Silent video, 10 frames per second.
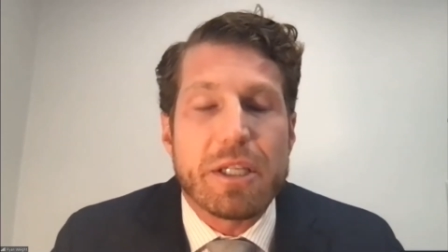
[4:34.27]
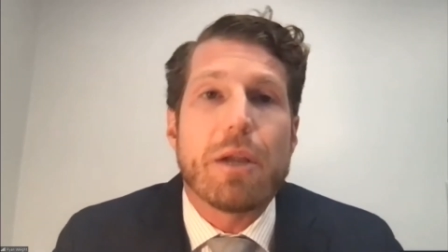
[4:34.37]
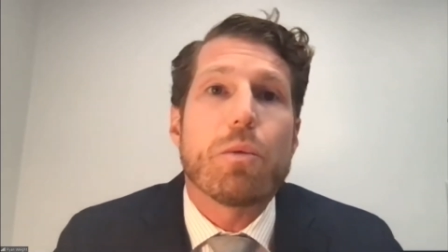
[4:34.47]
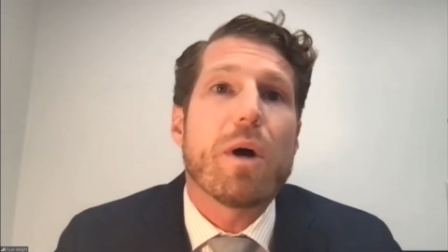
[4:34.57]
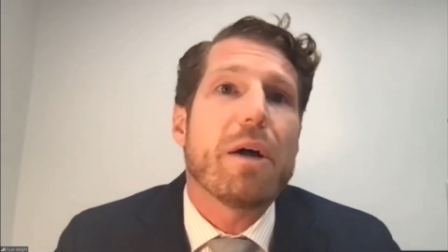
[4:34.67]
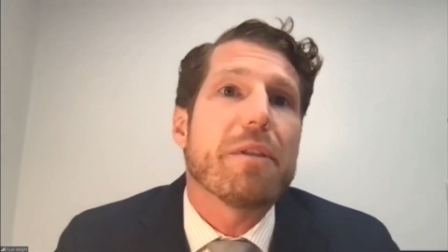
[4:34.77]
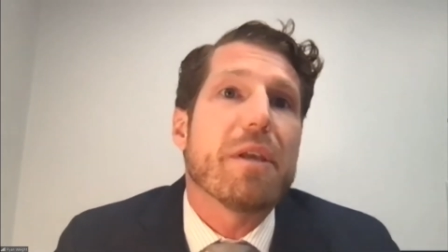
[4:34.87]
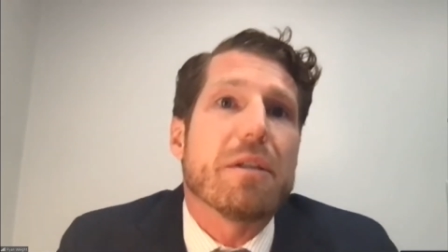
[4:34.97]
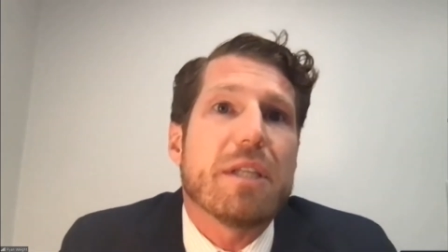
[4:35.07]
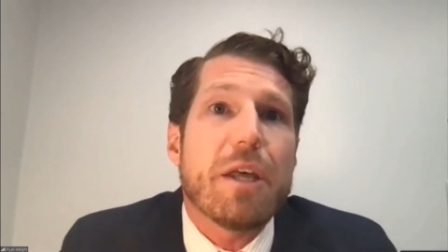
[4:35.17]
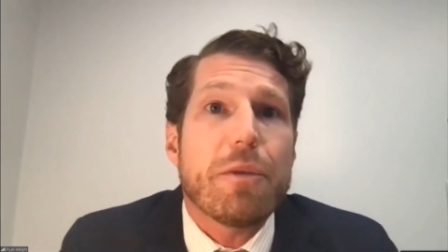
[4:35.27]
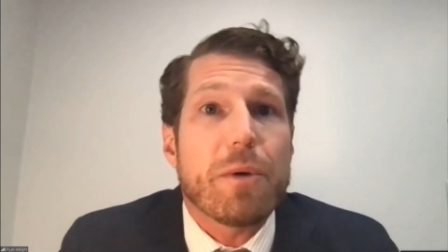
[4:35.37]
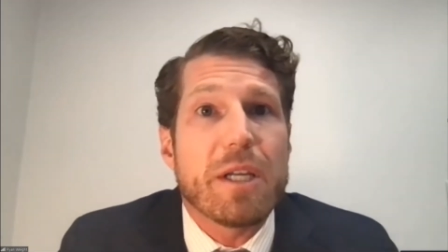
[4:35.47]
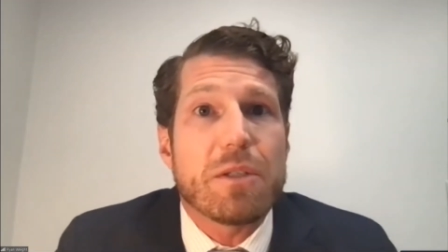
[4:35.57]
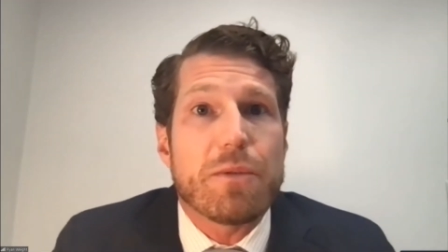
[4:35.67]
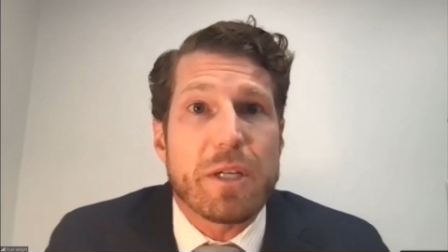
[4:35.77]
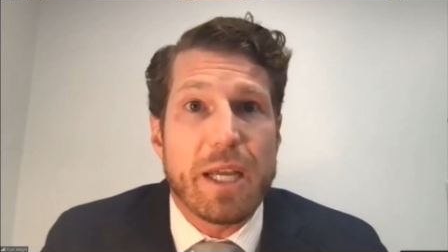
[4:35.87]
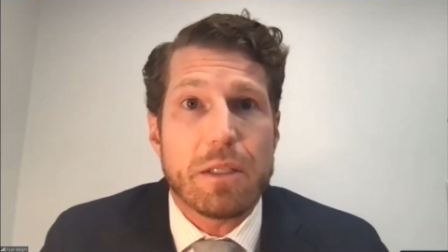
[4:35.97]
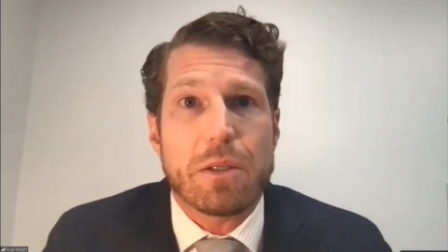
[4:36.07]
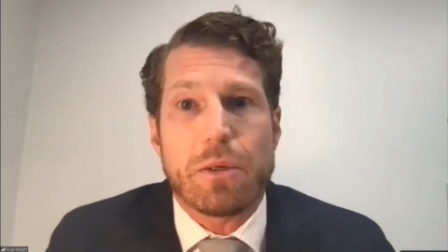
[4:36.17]
And while the death rates for
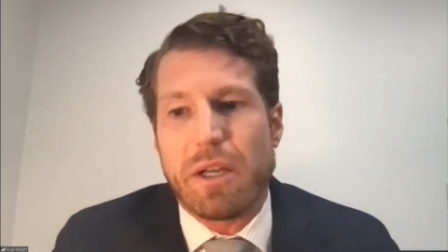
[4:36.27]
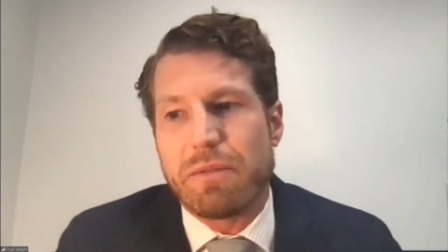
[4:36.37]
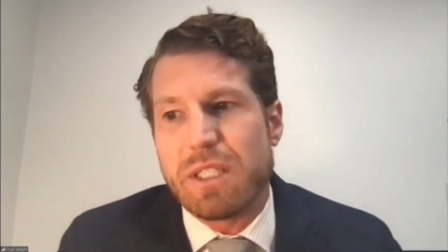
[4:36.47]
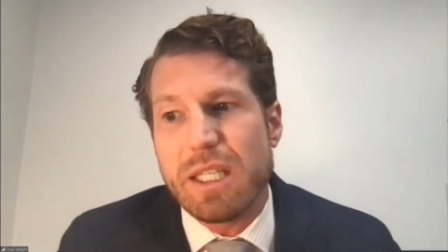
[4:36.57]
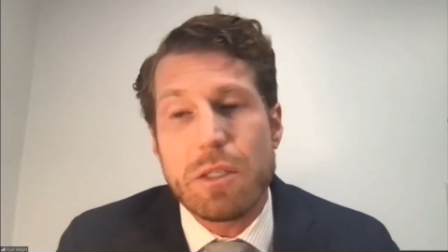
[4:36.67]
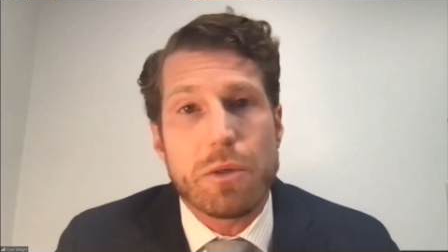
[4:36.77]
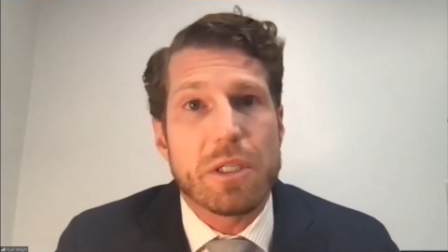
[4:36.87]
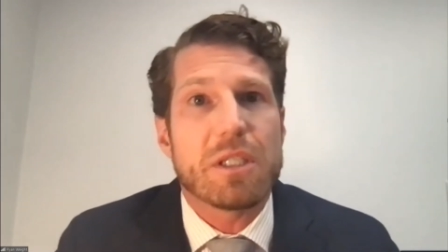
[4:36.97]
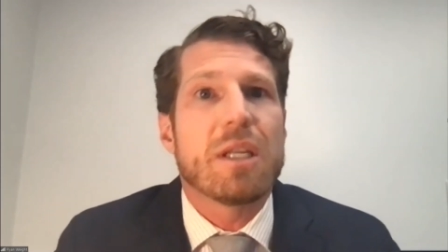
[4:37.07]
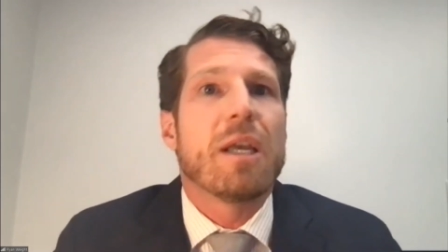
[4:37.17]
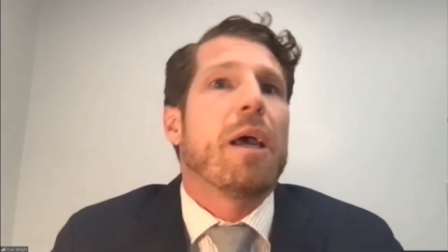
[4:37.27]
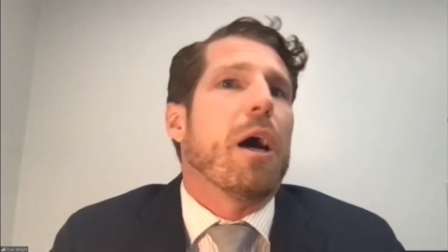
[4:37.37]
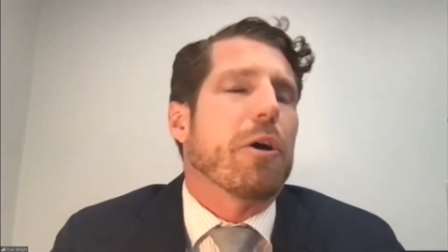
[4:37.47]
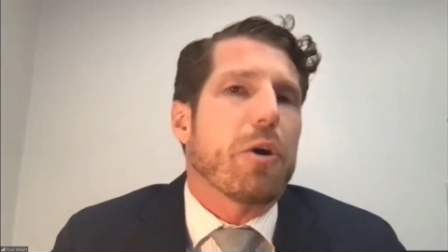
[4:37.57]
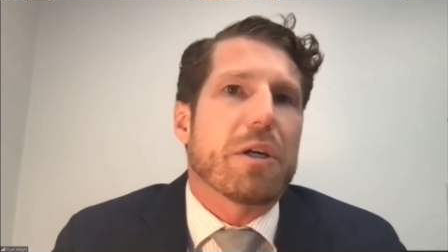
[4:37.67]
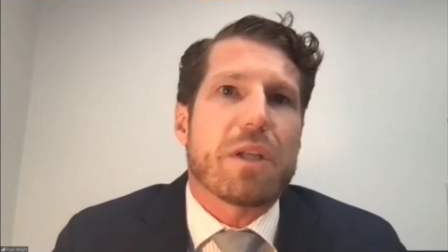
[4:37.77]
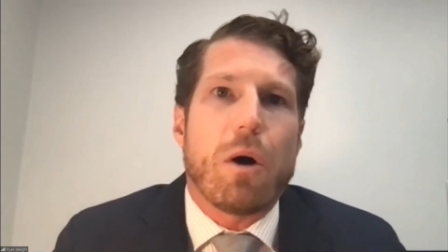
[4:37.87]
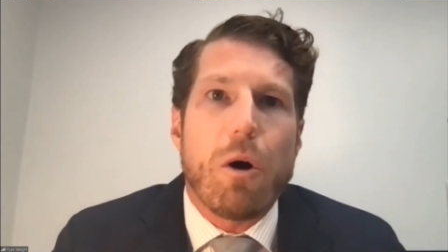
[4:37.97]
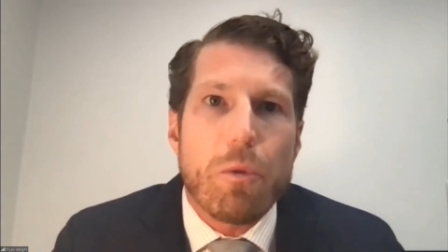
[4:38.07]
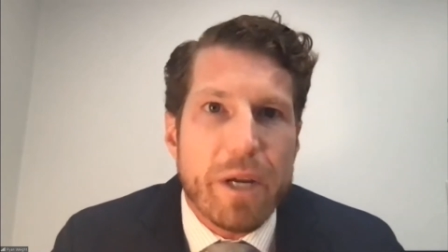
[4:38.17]
cancer have decreased across
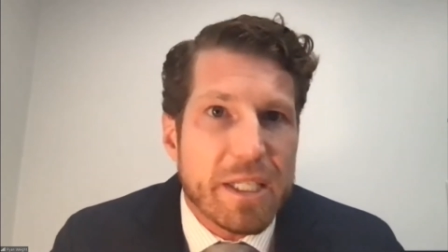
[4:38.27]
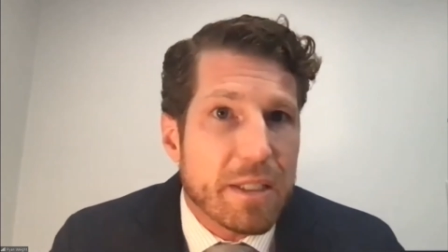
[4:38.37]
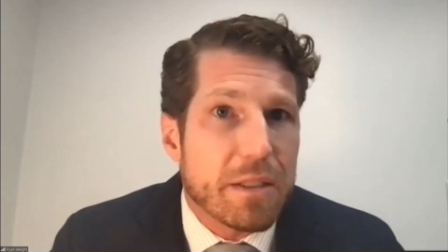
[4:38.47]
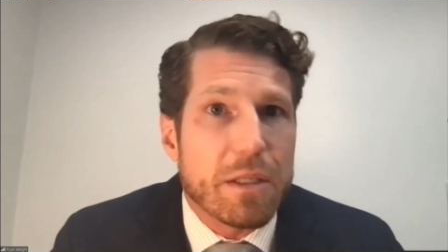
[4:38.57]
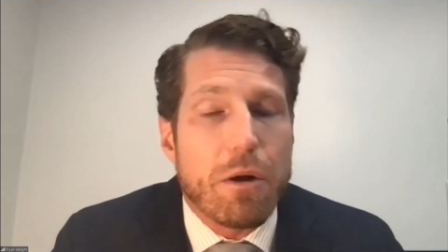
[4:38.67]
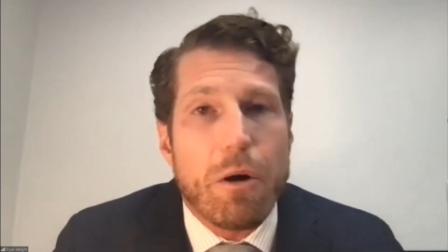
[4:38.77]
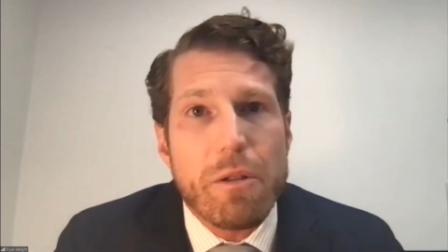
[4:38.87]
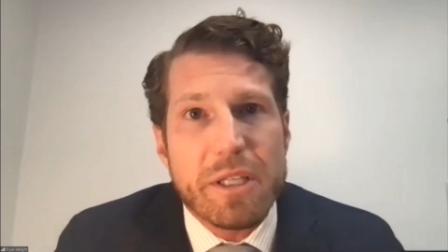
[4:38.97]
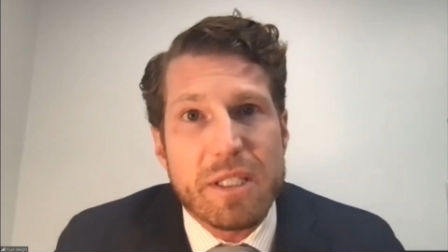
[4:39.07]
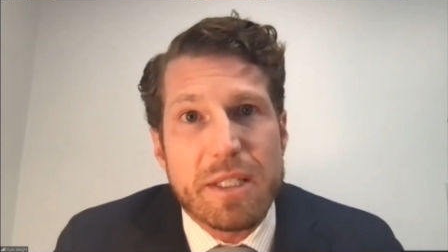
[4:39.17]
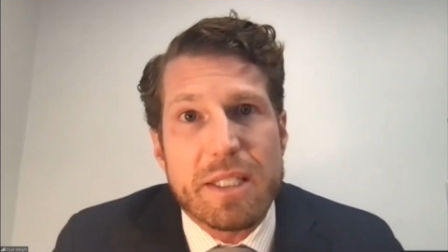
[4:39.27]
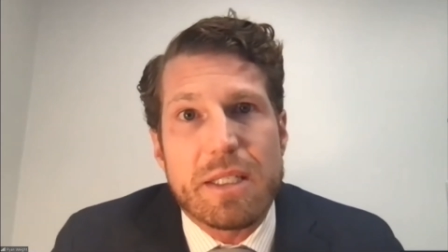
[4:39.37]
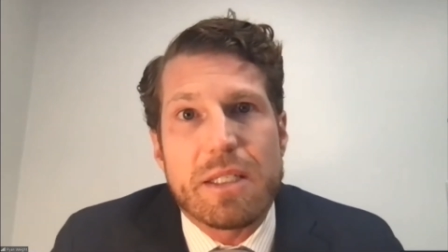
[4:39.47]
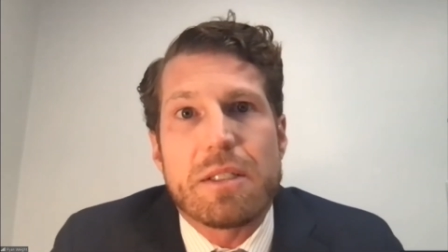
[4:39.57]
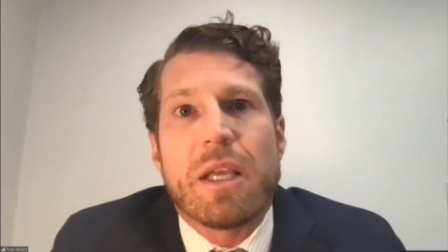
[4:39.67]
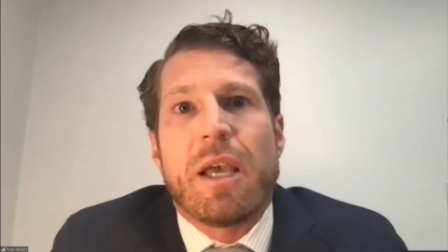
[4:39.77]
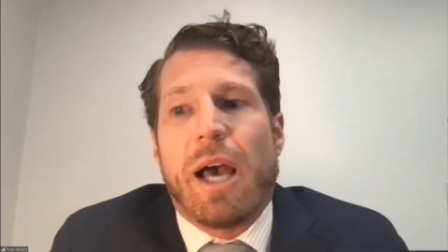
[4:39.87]
all races and all ethnicities,